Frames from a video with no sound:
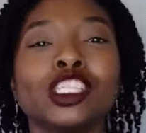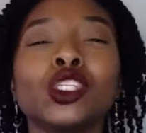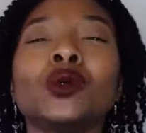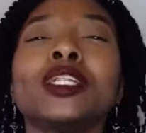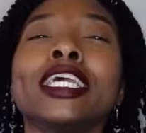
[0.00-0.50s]

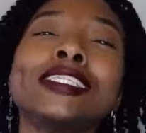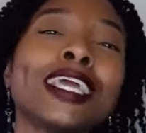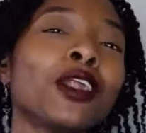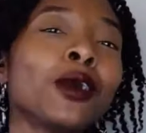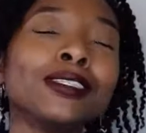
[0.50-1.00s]
So let's
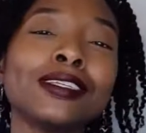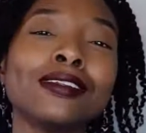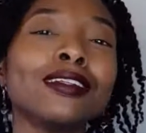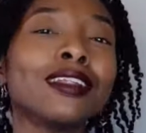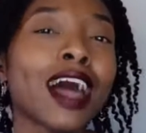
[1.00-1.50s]
get on to
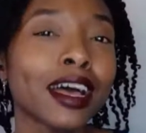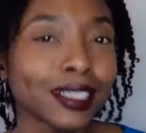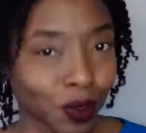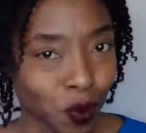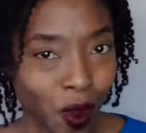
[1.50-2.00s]
the
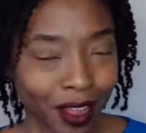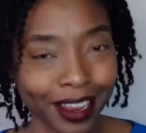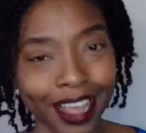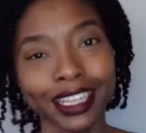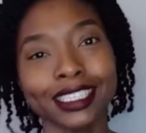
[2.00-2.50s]
last
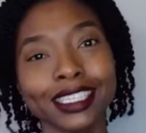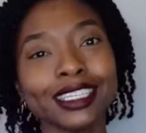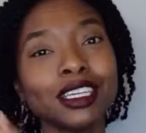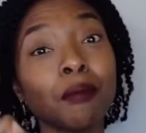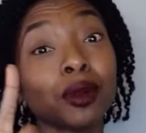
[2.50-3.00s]
one, and this
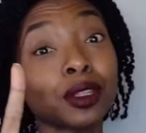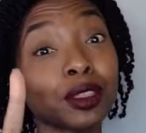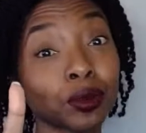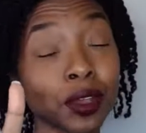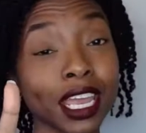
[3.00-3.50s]
is number
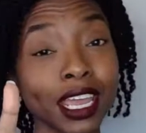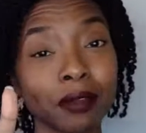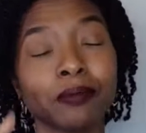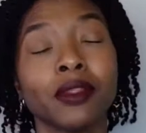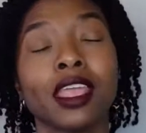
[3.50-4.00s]
3.